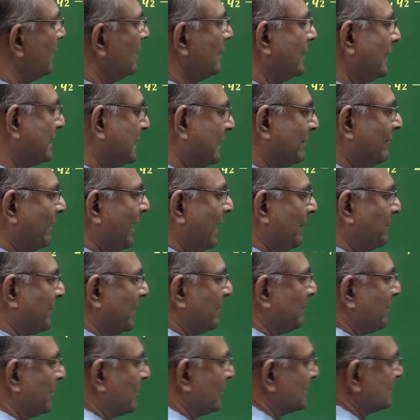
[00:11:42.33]
Nothing will
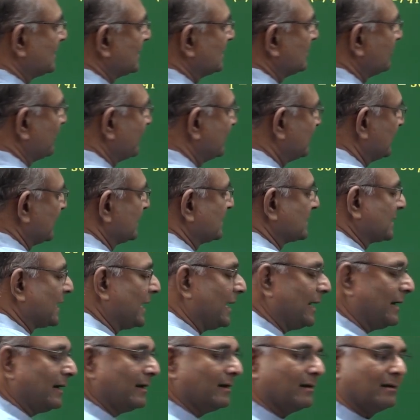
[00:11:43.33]
happen because the switch is
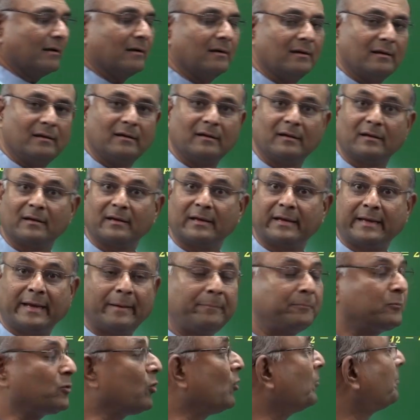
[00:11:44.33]
still
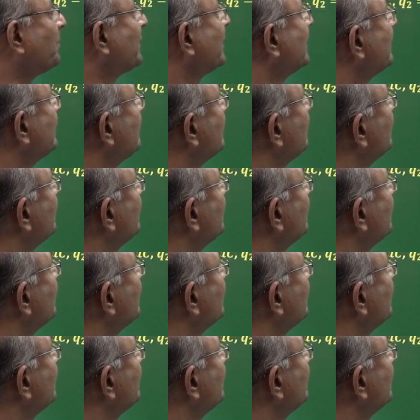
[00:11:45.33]
kept open.